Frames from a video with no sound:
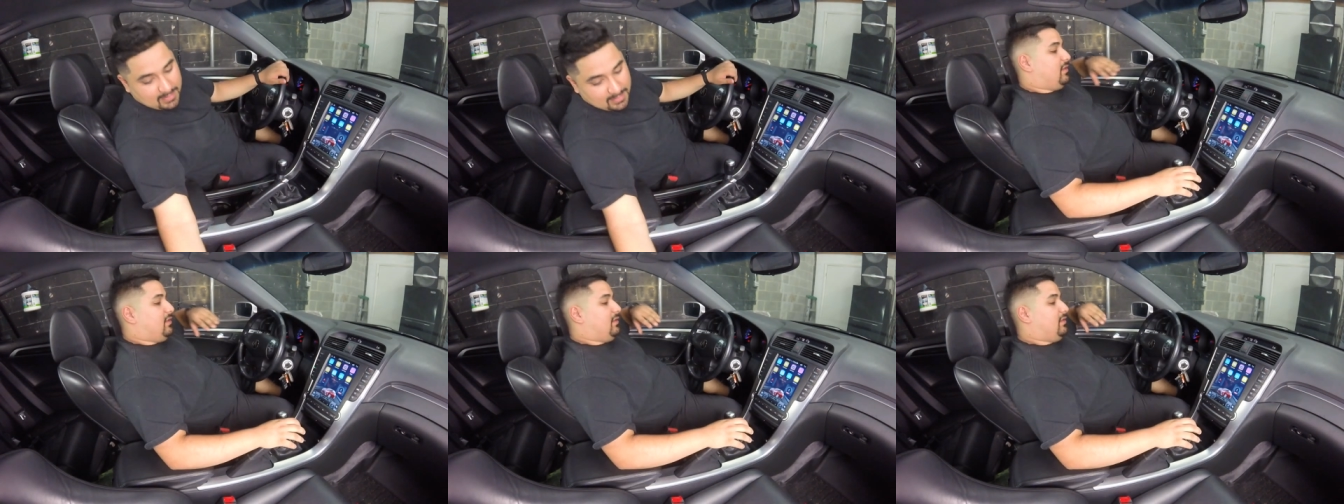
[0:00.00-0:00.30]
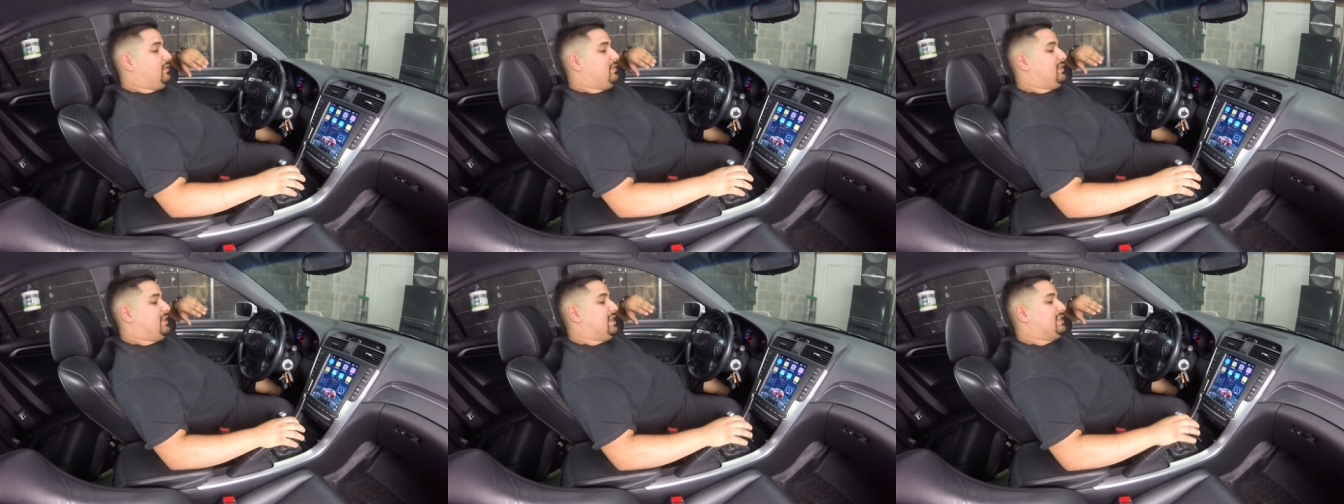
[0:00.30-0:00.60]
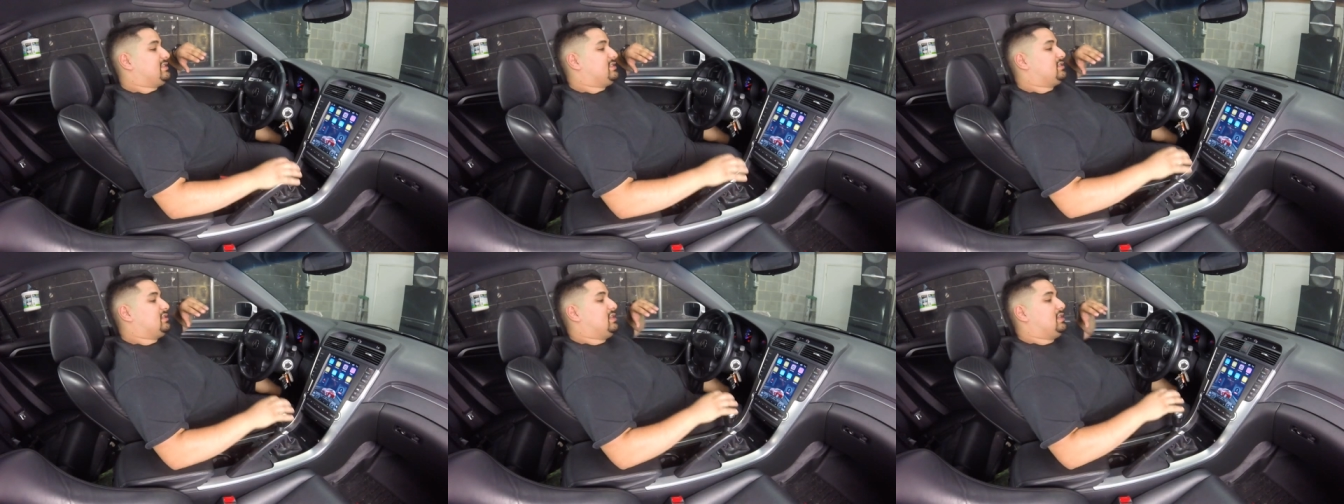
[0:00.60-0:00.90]
Well,
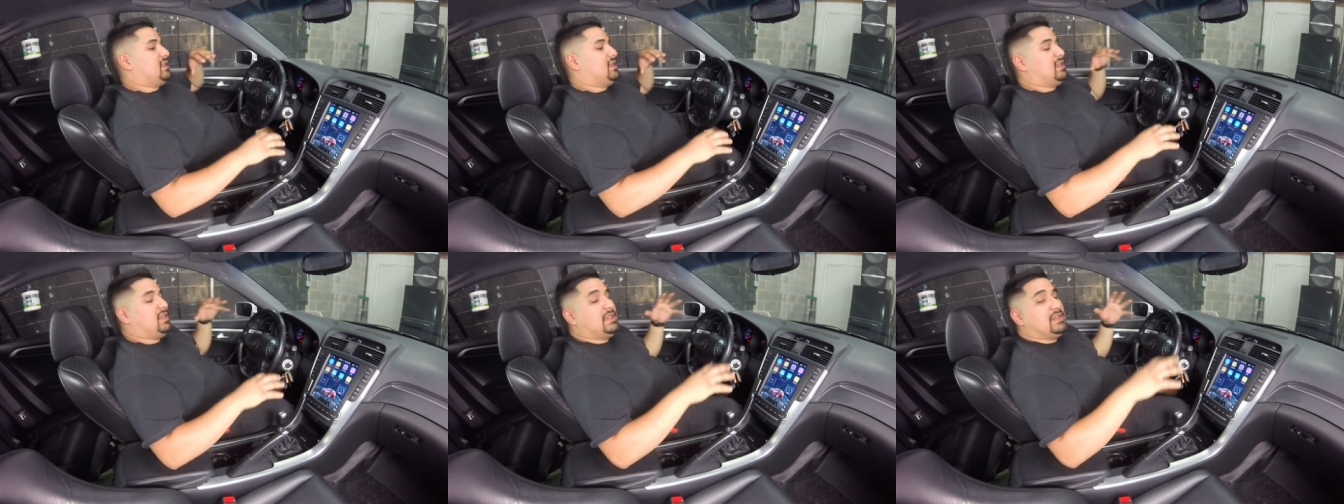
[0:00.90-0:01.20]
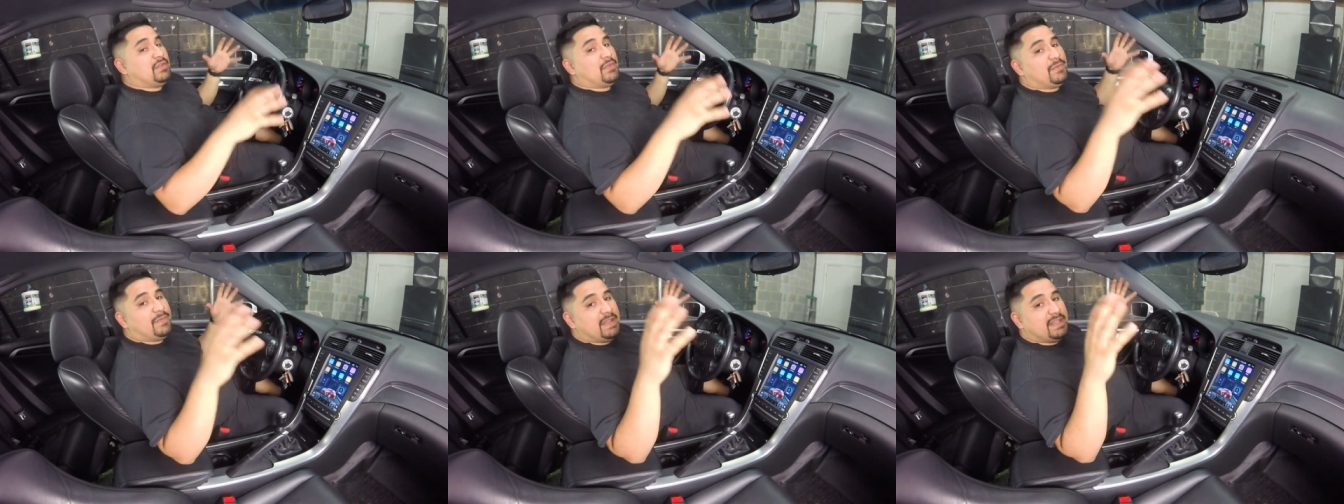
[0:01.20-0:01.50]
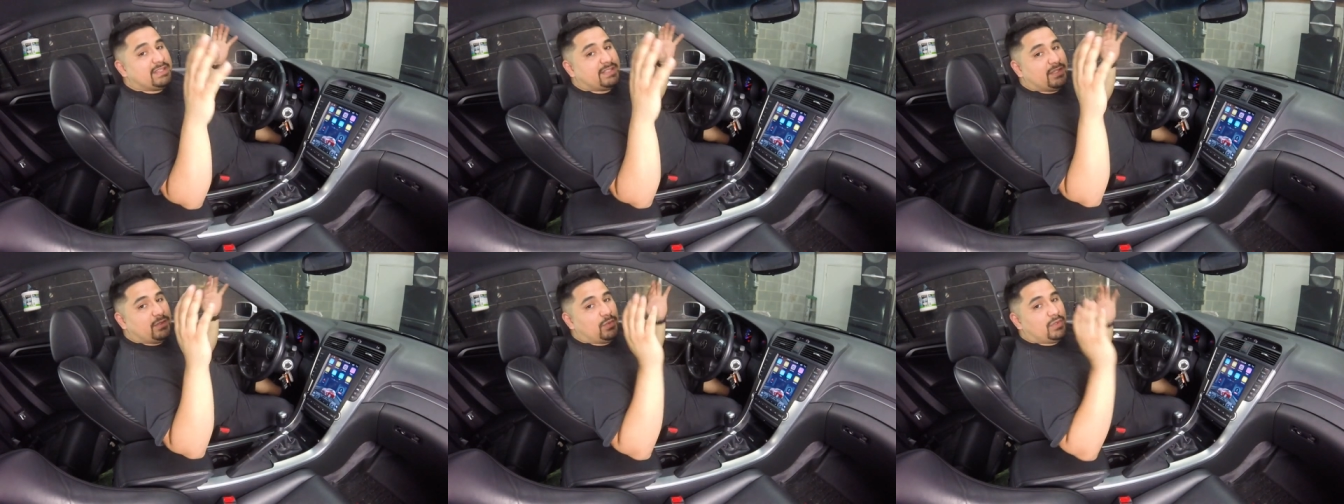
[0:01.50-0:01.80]
that's
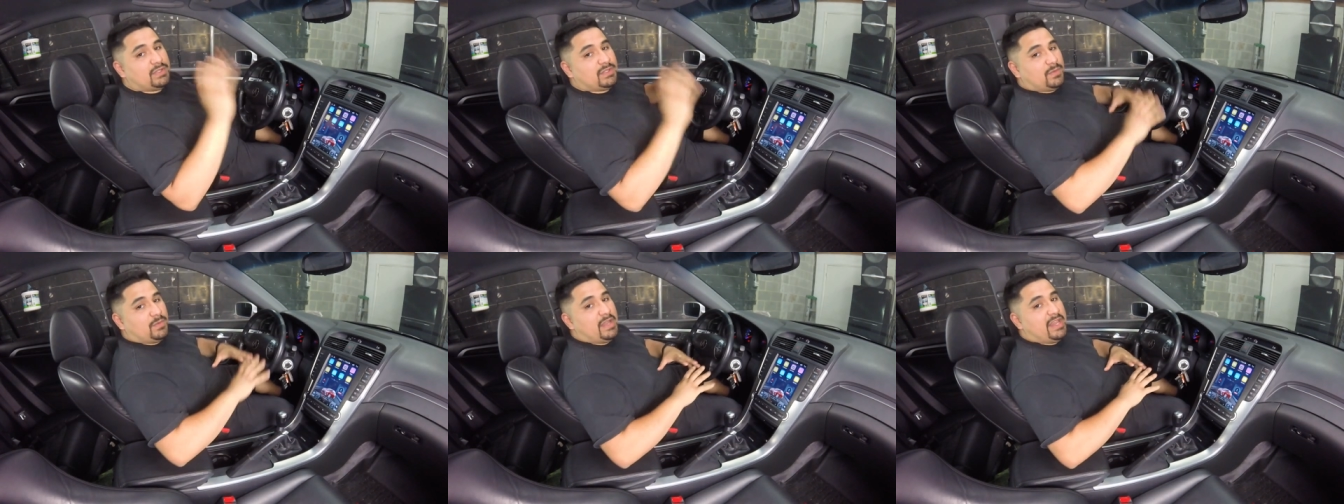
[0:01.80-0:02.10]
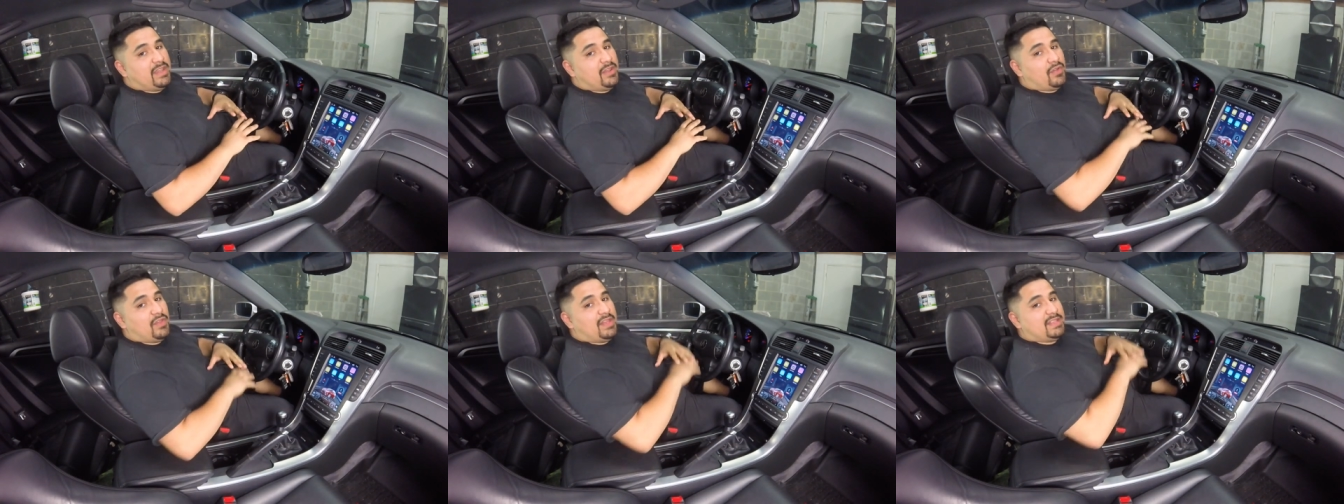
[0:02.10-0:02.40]
interfacing with the radio.